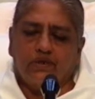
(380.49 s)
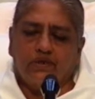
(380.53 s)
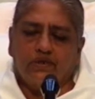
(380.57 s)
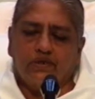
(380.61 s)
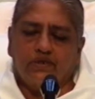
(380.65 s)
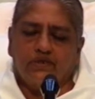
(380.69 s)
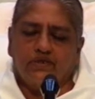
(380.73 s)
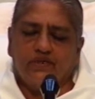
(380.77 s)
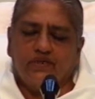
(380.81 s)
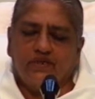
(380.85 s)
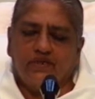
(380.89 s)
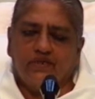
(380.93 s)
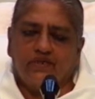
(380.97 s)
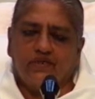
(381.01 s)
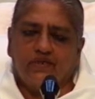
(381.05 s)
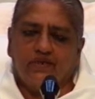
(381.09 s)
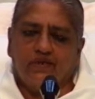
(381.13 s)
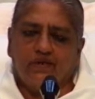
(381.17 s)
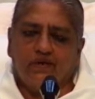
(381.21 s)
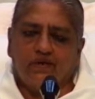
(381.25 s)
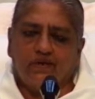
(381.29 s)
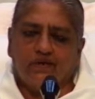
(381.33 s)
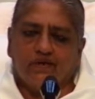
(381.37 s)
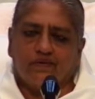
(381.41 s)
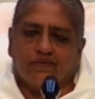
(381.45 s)

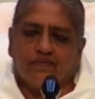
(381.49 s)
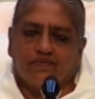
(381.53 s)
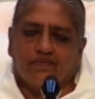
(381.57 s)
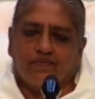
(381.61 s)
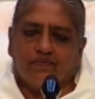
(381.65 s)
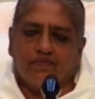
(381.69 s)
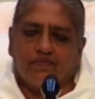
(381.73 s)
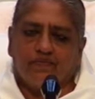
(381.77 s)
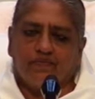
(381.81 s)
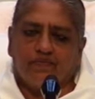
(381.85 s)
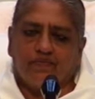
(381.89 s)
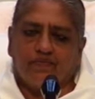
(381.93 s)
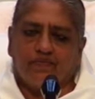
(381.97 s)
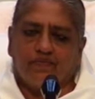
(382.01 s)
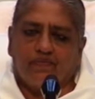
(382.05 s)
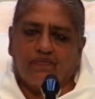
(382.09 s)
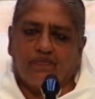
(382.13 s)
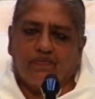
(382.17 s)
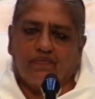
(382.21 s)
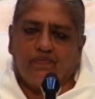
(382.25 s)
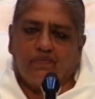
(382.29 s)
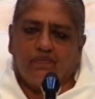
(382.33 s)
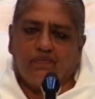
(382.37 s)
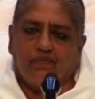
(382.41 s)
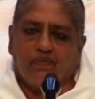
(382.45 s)
intoxication
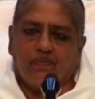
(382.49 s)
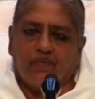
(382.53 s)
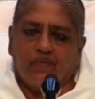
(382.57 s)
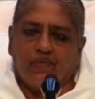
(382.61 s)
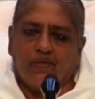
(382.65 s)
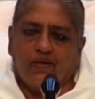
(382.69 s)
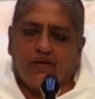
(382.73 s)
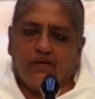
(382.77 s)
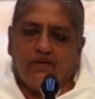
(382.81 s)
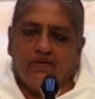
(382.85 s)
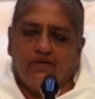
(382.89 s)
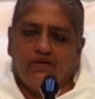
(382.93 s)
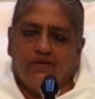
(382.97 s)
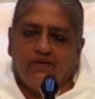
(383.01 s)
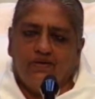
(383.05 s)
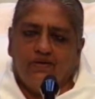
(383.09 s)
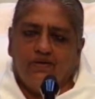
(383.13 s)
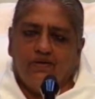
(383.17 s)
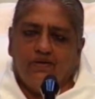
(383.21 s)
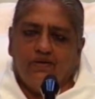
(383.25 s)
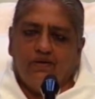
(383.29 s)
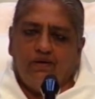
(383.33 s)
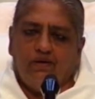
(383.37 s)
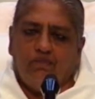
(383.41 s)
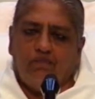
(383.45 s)
as I had
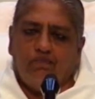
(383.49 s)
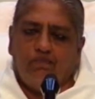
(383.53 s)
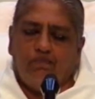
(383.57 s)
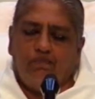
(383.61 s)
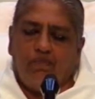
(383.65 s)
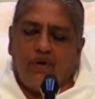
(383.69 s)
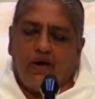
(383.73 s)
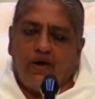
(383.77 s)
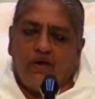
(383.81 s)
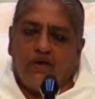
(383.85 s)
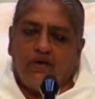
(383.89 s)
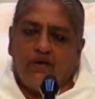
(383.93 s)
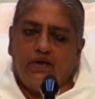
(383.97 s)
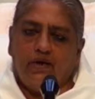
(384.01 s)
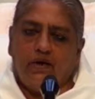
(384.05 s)
before.